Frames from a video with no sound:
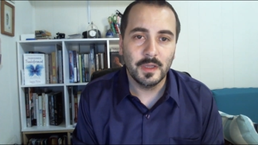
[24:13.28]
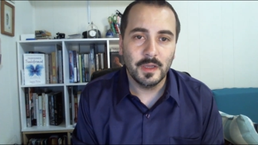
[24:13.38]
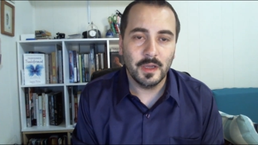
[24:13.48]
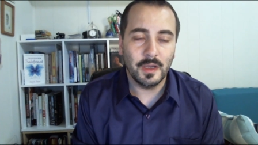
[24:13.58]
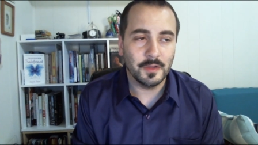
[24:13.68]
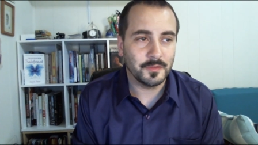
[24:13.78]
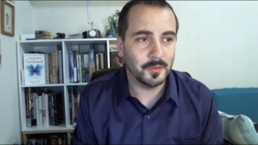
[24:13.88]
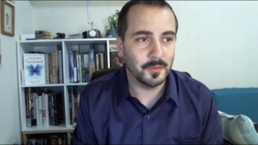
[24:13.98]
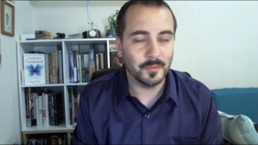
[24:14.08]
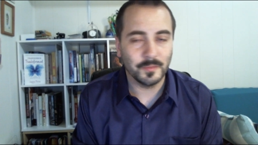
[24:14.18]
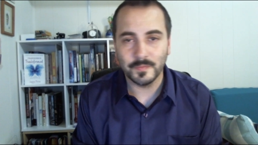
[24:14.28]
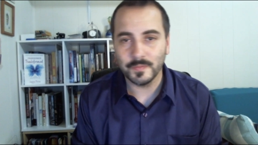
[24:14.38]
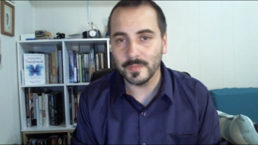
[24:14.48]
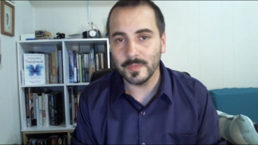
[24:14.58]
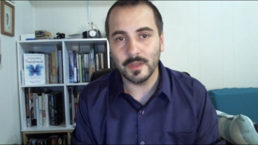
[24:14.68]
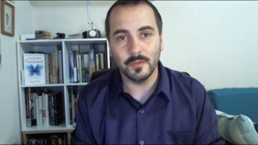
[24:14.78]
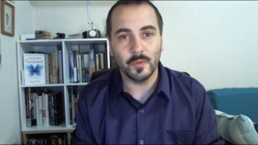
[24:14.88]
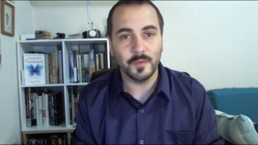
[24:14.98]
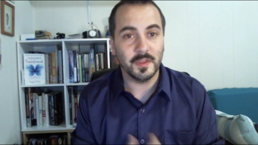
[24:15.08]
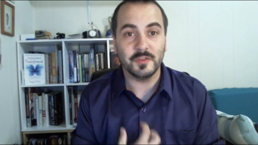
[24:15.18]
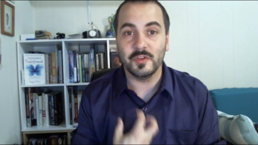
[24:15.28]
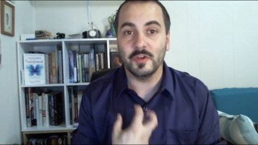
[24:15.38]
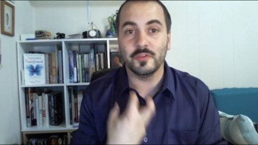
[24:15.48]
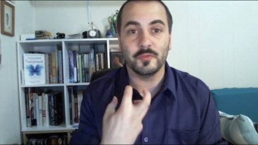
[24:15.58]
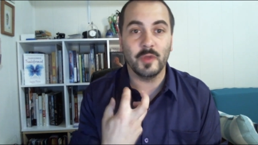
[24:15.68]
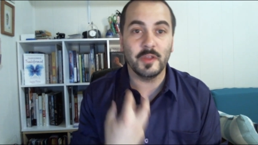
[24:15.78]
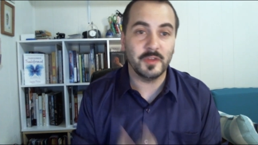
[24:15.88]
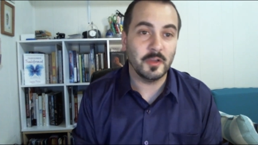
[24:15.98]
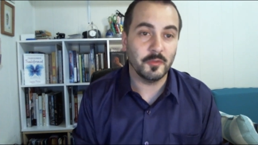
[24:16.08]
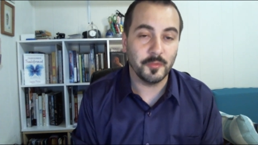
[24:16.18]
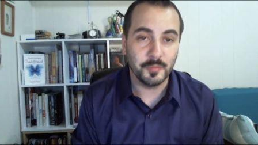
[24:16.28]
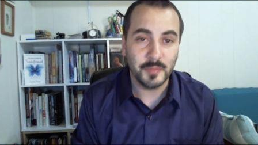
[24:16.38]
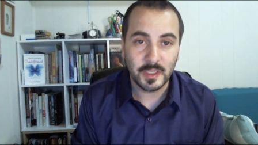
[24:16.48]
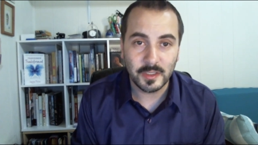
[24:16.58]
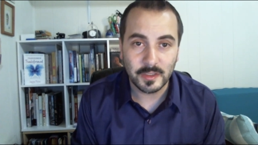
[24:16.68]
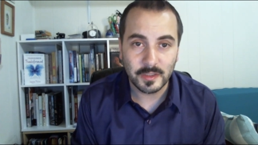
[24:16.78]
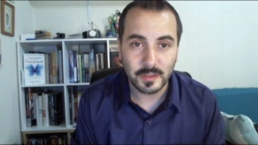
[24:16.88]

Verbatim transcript: Uh, so what they shared just resonated with me